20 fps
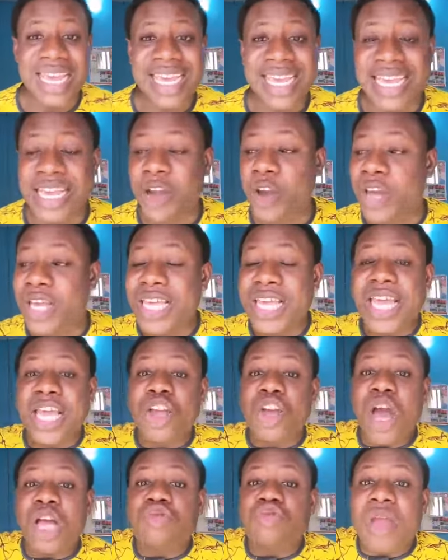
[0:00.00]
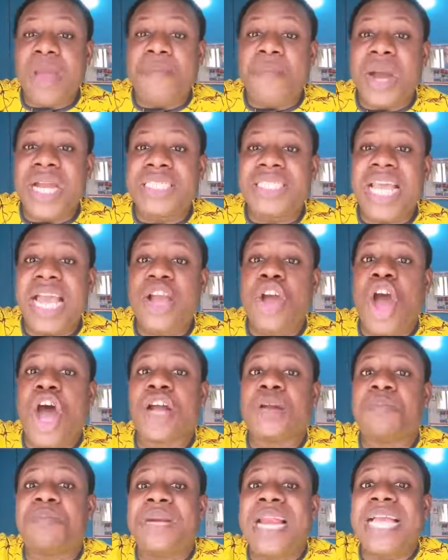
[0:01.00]
he got to a point, he said,
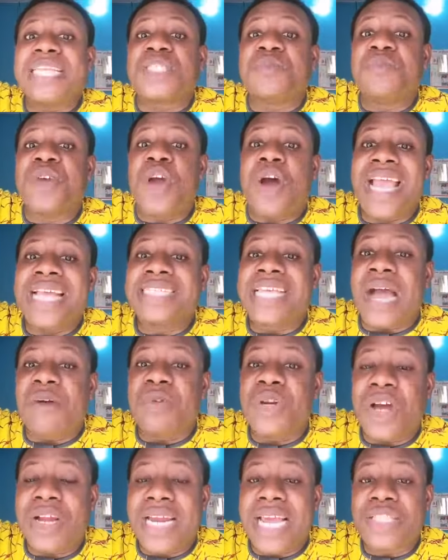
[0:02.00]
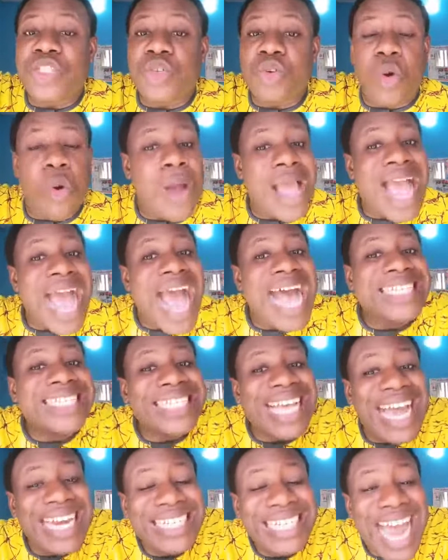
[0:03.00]
God, bless me or else I will not let you go.
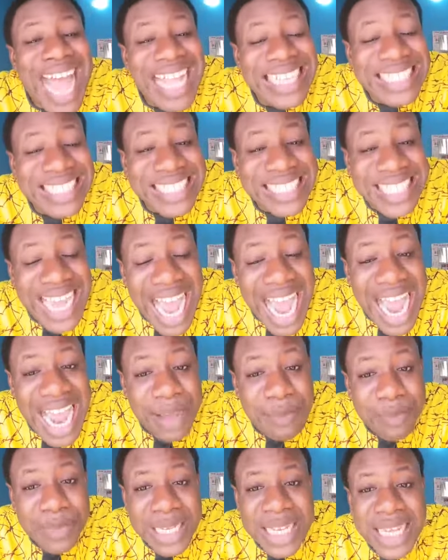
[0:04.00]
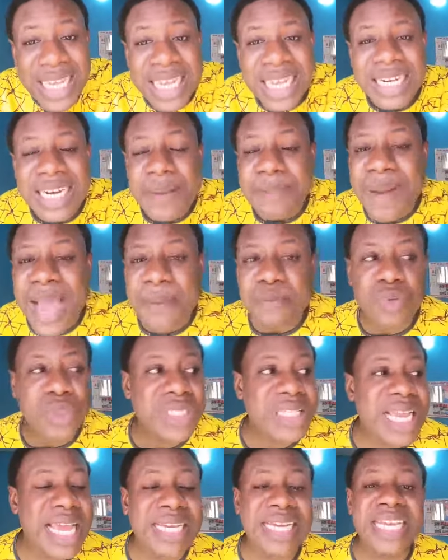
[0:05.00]
As at that time, the Bible
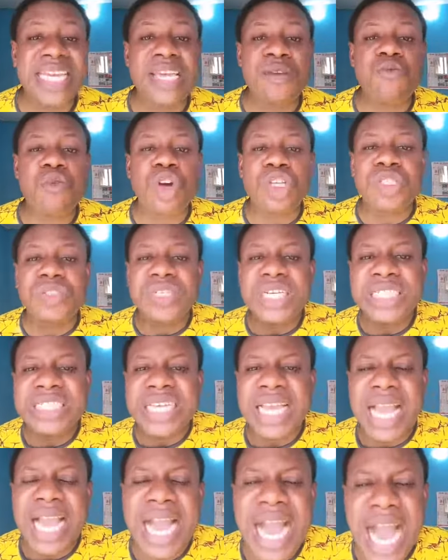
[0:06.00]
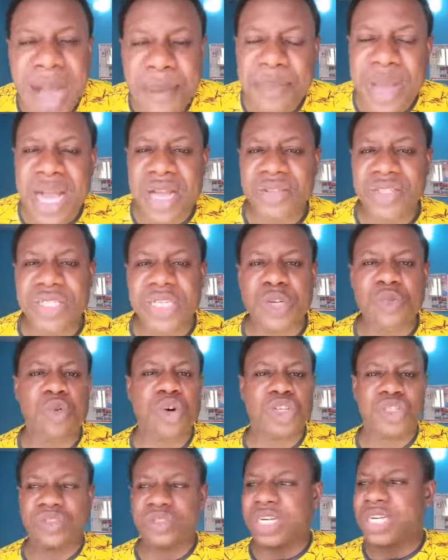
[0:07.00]
said he was rich in camels, he
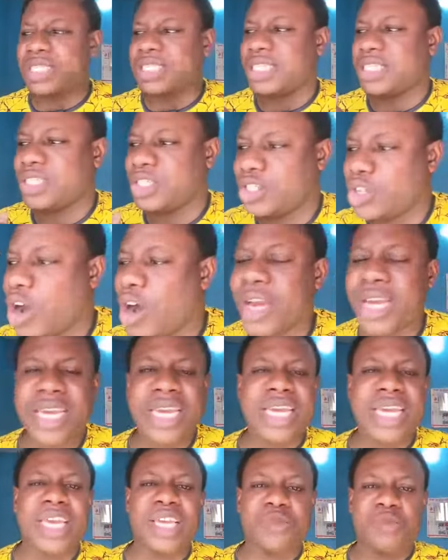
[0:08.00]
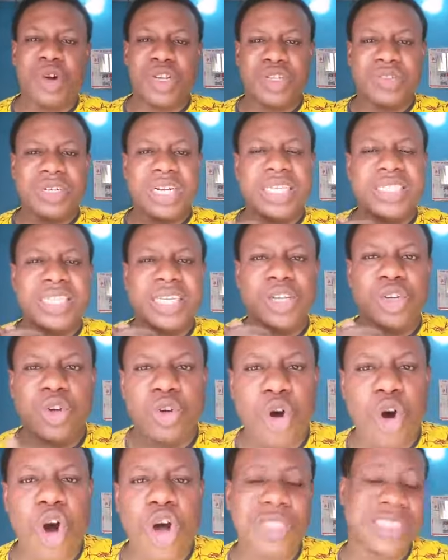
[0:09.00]
was rich in donkey, he was rich in
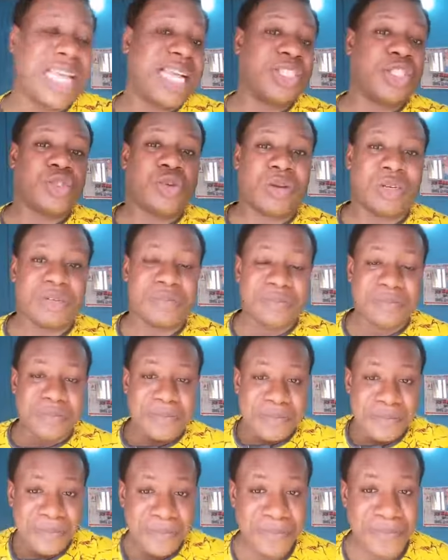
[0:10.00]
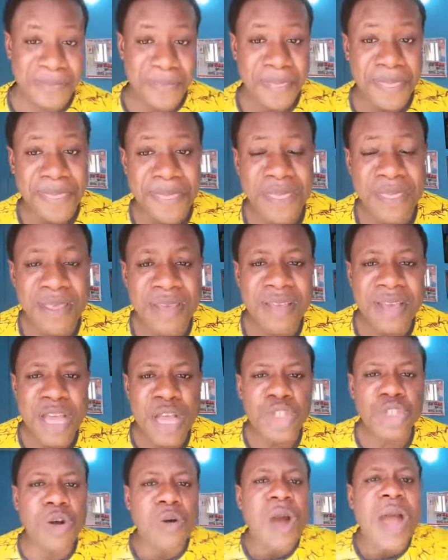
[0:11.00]
goat, and so on.
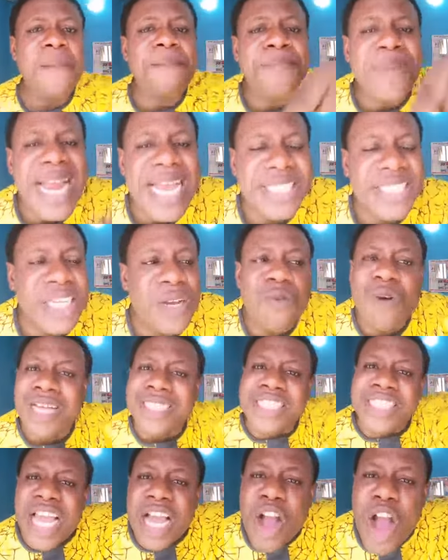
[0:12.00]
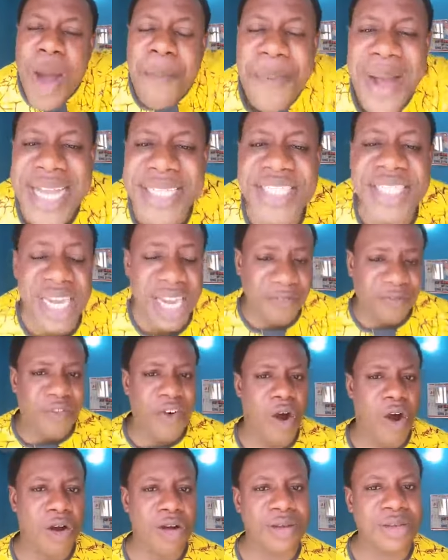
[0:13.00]
So what blessing was Jacob asking
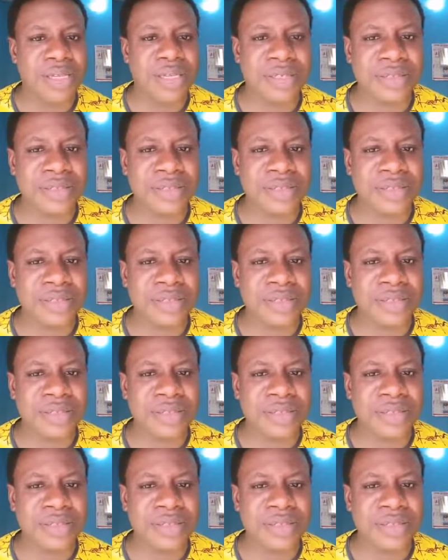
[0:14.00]
for?